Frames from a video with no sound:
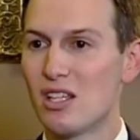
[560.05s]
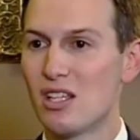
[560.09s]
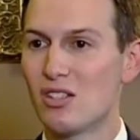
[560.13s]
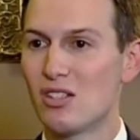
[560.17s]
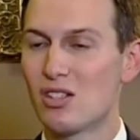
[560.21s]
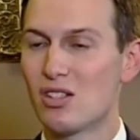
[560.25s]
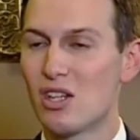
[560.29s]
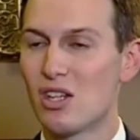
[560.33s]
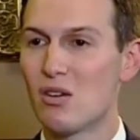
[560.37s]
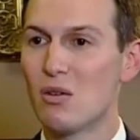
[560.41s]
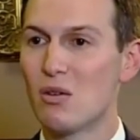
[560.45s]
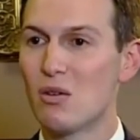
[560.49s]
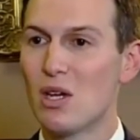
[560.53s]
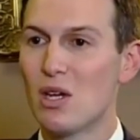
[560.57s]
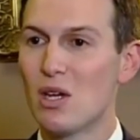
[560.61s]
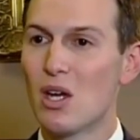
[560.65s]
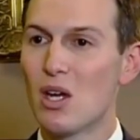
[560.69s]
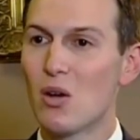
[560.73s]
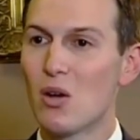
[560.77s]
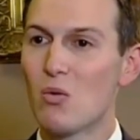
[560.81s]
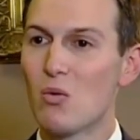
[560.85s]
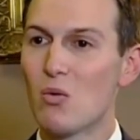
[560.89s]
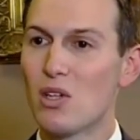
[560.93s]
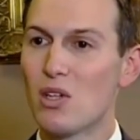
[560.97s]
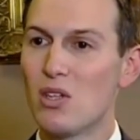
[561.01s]
And so
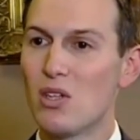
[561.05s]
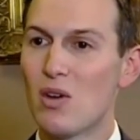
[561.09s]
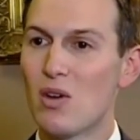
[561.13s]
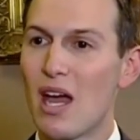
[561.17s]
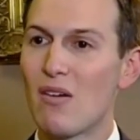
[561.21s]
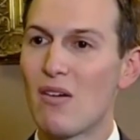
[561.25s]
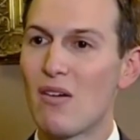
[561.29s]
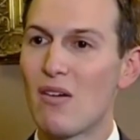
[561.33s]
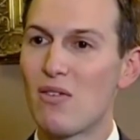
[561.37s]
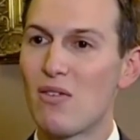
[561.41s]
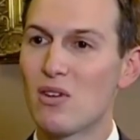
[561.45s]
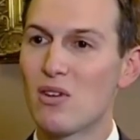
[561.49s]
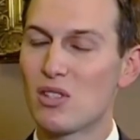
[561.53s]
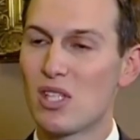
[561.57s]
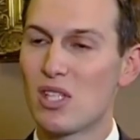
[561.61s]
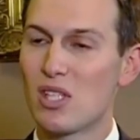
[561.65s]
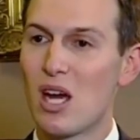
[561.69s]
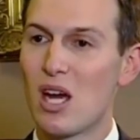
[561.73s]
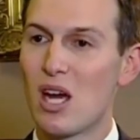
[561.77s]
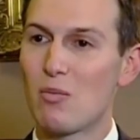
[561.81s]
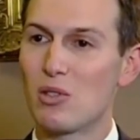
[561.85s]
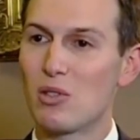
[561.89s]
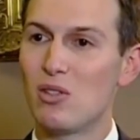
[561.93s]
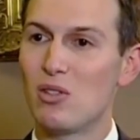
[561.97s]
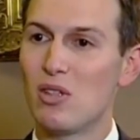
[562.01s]
what you have here is an
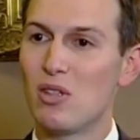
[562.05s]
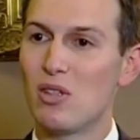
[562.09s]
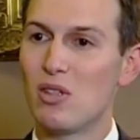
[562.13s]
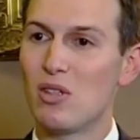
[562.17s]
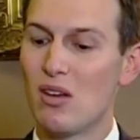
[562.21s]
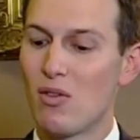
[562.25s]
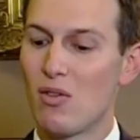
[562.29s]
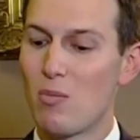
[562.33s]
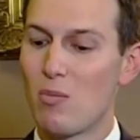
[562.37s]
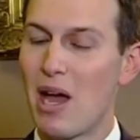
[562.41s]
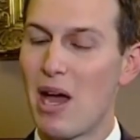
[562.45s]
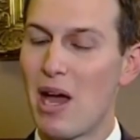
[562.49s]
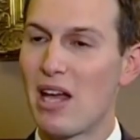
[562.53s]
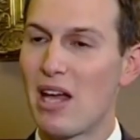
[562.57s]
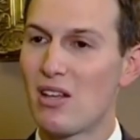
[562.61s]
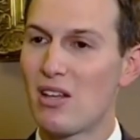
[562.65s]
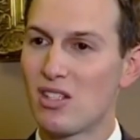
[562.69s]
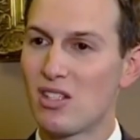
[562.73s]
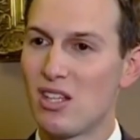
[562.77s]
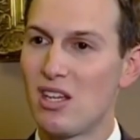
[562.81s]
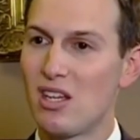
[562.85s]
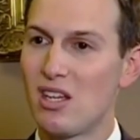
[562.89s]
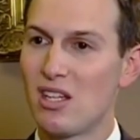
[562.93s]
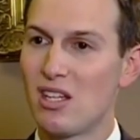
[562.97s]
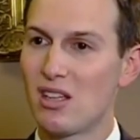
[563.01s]
opportunity. If the
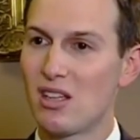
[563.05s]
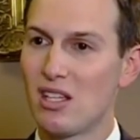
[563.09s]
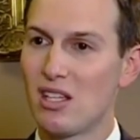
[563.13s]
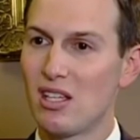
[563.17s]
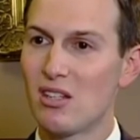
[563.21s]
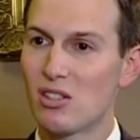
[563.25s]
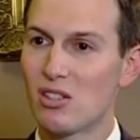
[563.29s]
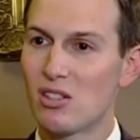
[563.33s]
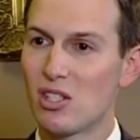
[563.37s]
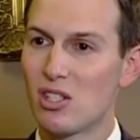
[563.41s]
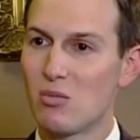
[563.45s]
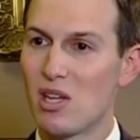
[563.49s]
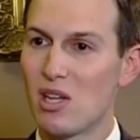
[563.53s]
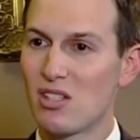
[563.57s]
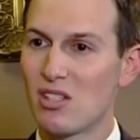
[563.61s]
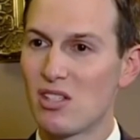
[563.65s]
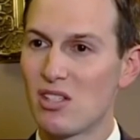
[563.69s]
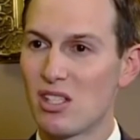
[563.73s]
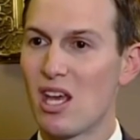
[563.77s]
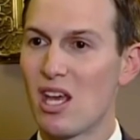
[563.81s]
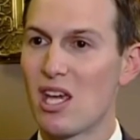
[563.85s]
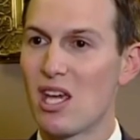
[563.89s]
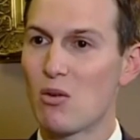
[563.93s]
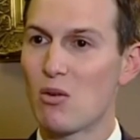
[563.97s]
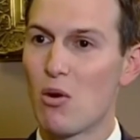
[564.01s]
Palestinian leadership
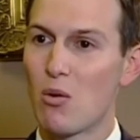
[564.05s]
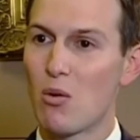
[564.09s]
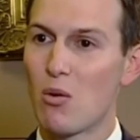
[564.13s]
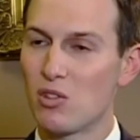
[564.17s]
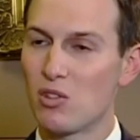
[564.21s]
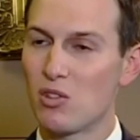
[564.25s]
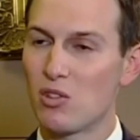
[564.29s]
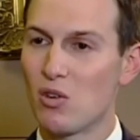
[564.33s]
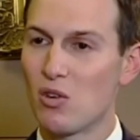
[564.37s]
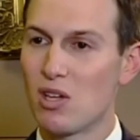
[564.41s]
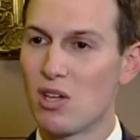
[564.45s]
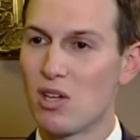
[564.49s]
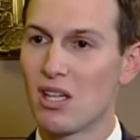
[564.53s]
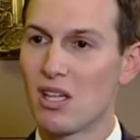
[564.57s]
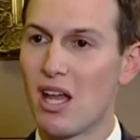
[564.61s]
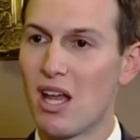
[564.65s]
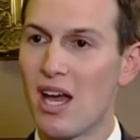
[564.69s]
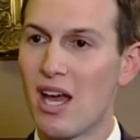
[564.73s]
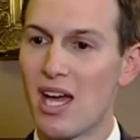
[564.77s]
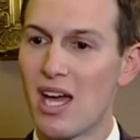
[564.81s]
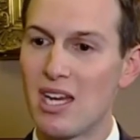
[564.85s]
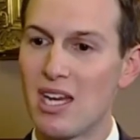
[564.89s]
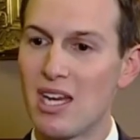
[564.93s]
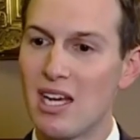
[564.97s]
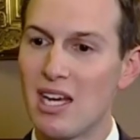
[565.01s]
doesn't like where we're drawing the
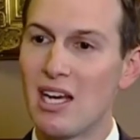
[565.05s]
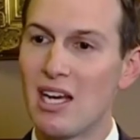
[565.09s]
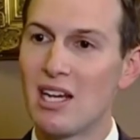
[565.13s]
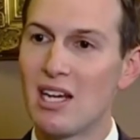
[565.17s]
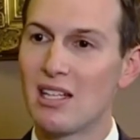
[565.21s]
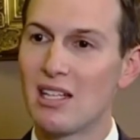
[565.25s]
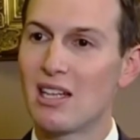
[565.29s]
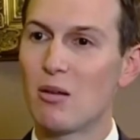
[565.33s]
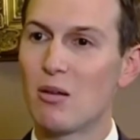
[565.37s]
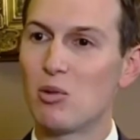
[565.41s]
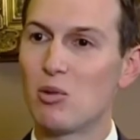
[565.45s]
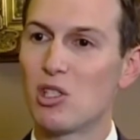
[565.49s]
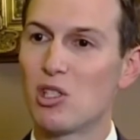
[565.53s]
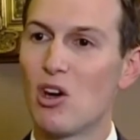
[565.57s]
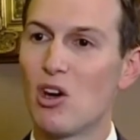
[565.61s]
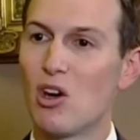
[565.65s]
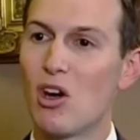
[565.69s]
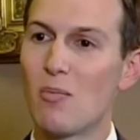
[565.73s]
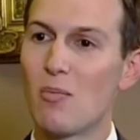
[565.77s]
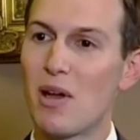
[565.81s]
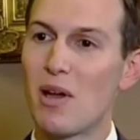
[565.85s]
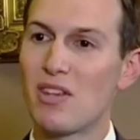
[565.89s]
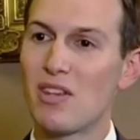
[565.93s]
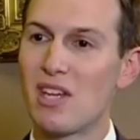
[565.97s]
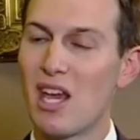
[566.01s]
line, let them show
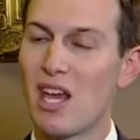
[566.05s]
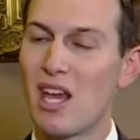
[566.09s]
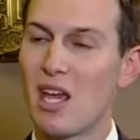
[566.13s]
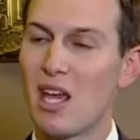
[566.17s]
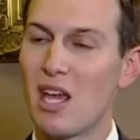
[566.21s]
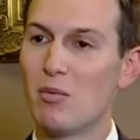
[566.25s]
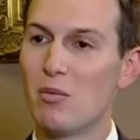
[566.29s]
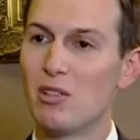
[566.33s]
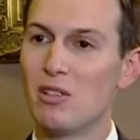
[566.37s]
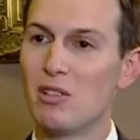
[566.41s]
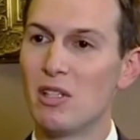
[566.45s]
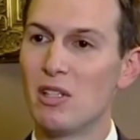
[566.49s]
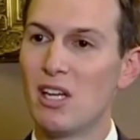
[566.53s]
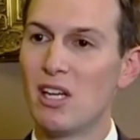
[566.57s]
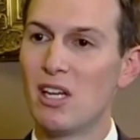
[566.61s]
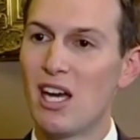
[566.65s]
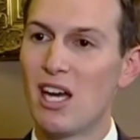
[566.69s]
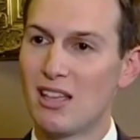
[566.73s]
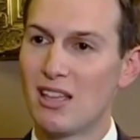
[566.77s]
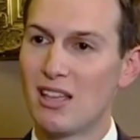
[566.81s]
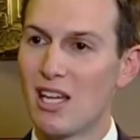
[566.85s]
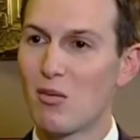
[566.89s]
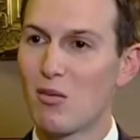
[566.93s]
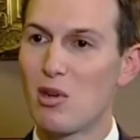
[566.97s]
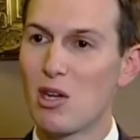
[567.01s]
up at the table
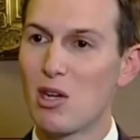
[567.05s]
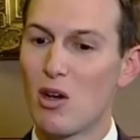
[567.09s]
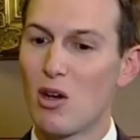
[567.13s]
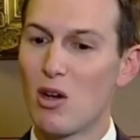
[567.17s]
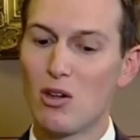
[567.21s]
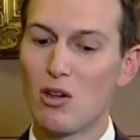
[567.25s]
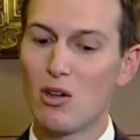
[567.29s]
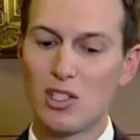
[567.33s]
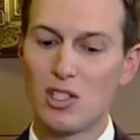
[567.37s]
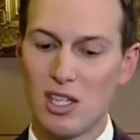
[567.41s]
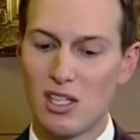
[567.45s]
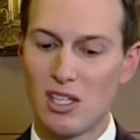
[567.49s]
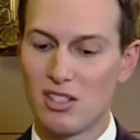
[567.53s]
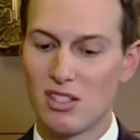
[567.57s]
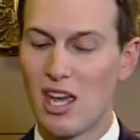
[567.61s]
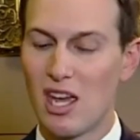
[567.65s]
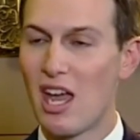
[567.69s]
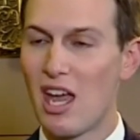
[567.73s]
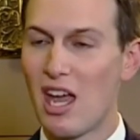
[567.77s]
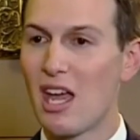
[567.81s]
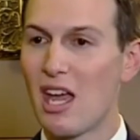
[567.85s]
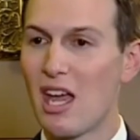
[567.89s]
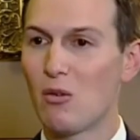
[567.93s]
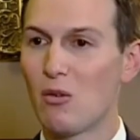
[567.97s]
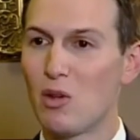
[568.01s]
and let them negotiate and say,
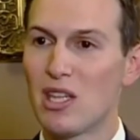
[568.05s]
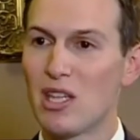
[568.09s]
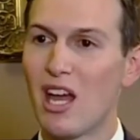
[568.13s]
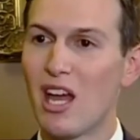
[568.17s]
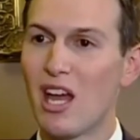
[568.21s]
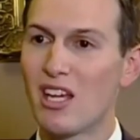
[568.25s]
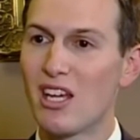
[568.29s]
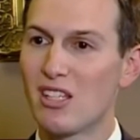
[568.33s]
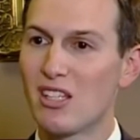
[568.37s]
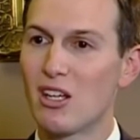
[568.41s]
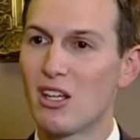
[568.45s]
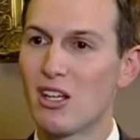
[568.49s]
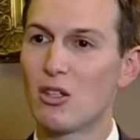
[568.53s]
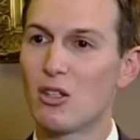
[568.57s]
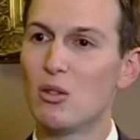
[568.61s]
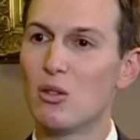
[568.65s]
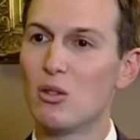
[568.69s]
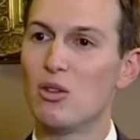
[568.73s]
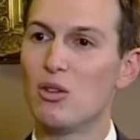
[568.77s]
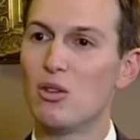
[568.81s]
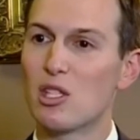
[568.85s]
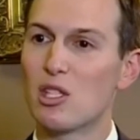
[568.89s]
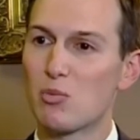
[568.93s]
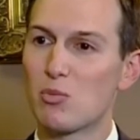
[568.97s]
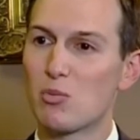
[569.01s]
hey, we'd like to
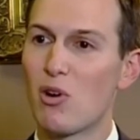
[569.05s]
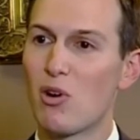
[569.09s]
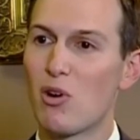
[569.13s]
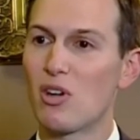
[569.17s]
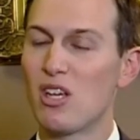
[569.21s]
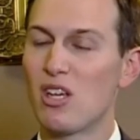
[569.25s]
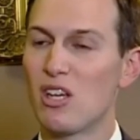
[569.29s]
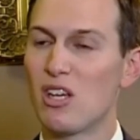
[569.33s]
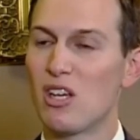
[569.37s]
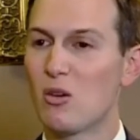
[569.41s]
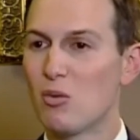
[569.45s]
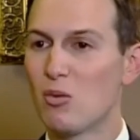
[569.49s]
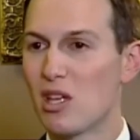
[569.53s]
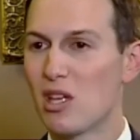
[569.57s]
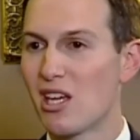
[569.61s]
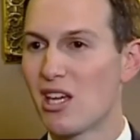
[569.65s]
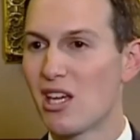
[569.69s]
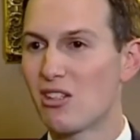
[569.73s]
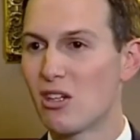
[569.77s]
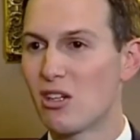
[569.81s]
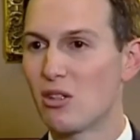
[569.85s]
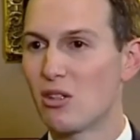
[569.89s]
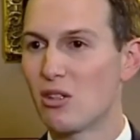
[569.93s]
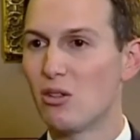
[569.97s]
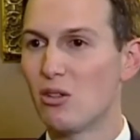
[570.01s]
include this part here, we'd like
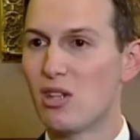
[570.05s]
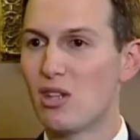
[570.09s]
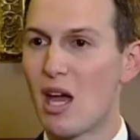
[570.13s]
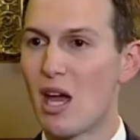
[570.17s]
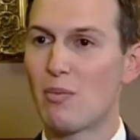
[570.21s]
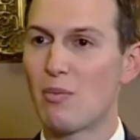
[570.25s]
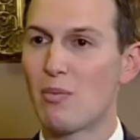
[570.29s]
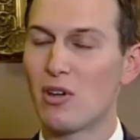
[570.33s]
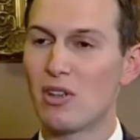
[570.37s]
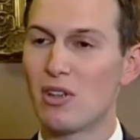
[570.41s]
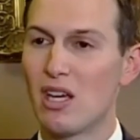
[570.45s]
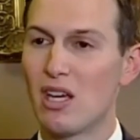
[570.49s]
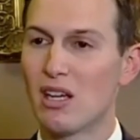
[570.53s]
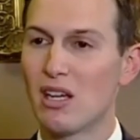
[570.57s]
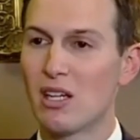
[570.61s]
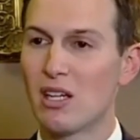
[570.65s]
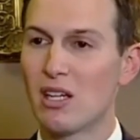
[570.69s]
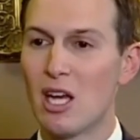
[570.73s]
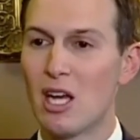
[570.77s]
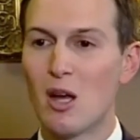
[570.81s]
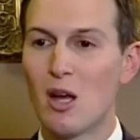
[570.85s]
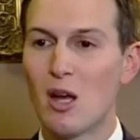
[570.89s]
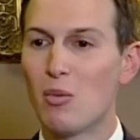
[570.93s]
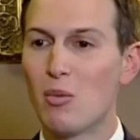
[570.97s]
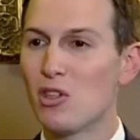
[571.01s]
to include that part there,
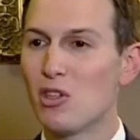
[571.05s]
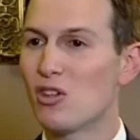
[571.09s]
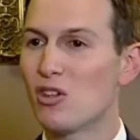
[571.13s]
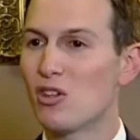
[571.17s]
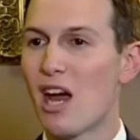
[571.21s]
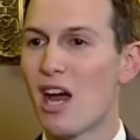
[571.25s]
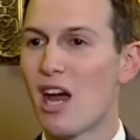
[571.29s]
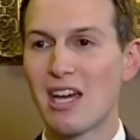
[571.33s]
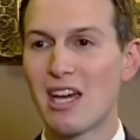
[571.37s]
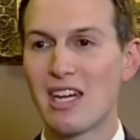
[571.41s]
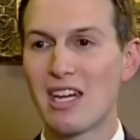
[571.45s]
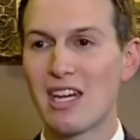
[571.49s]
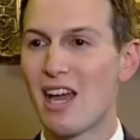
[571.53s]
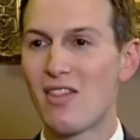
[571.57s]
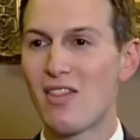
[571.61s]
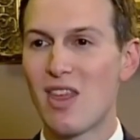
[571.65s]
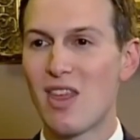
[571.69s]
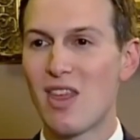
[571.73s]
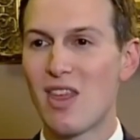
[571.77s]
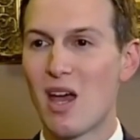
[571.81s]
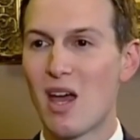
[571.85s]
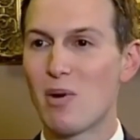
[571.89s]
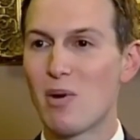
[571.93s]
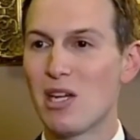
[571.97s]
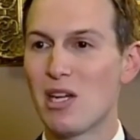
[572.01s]
but you're not going to get
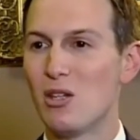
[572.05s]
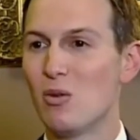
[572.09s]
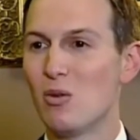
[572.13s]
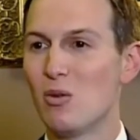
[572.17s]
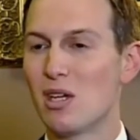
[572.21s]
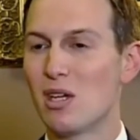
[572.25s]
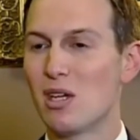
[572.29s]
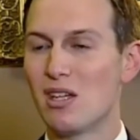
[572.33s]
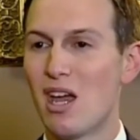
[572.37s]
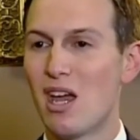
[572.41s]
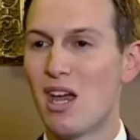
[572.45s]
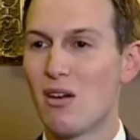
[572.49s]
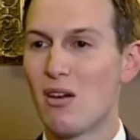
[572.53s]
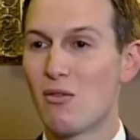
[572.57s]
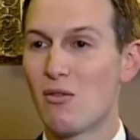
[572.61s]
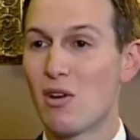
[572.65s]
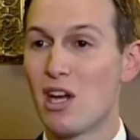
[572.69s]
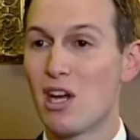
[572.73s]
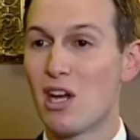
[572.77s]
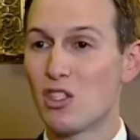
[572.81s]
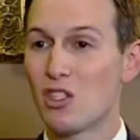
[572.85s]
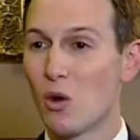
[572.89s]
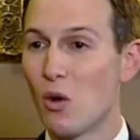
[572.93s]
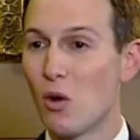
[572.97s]
that by doing a day of rage.